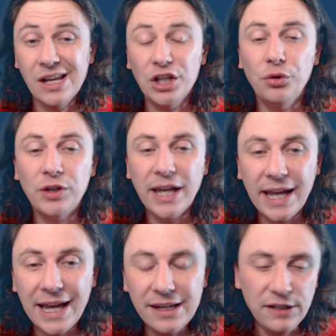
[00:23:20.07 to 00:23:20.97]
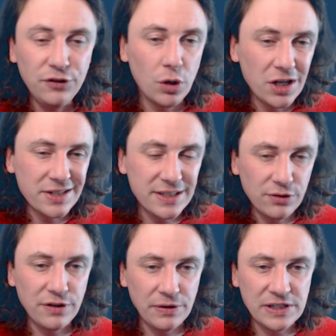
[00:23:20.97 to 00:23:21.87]
You can, if you are still
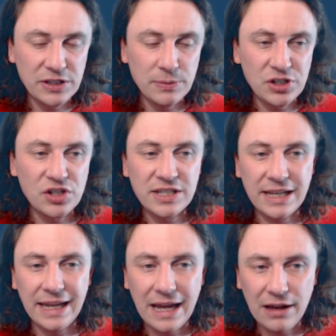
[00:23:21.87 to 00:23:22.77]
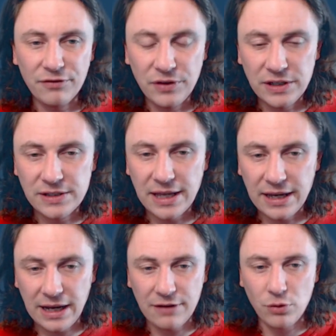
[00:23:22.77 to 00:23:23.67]
very suspicious and they have
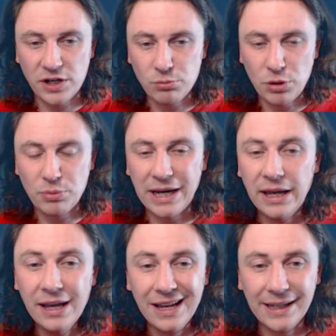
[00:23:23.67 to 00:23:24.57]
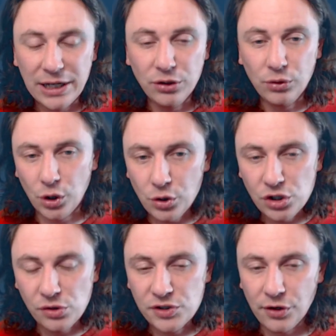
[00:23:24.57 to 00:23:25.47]
widespread pain, again, you could
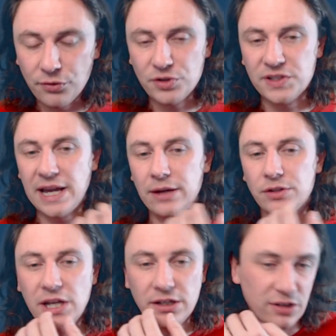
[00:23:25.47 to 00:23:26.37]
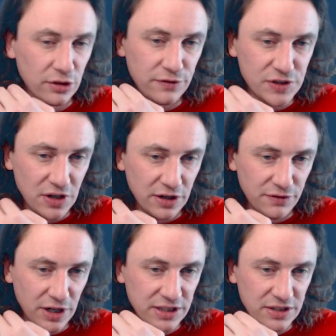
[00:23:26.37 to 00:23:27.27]
use an ultrasound to look for
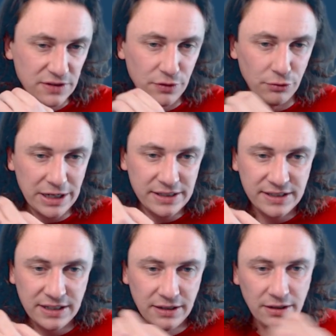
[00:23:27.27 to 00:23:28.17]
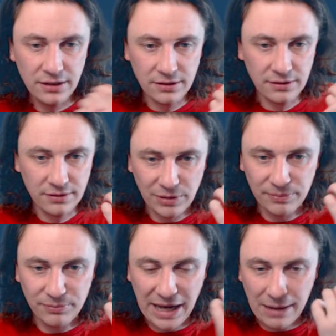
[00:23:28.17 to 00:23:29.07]
synovitis of the wrist. My
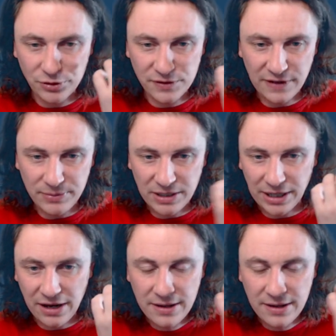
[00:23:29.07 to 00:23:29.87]
camera's flipped, here we go.